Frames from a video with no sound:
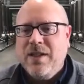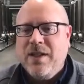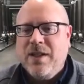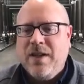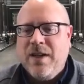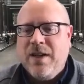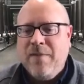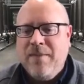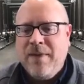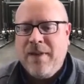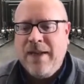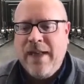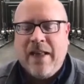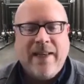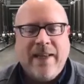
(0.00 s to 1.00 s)

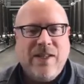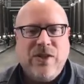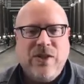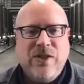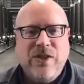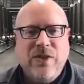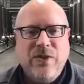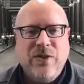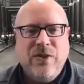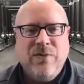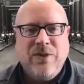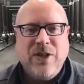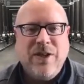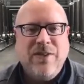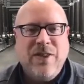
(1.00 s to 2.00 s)
analogous to
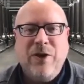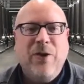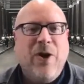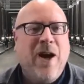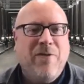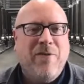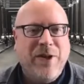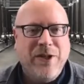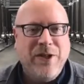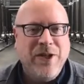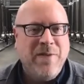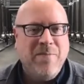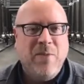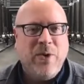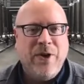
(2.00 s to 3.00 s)
the Grave region
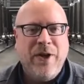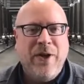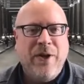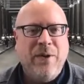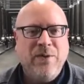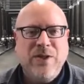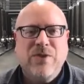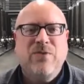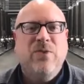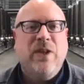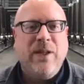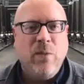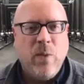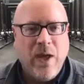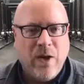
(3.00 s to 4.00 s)
in Bordeaux. Just
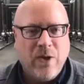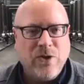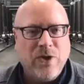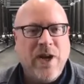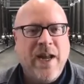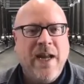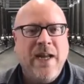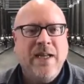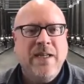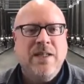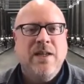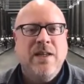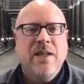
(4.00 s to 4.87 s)
really well drained.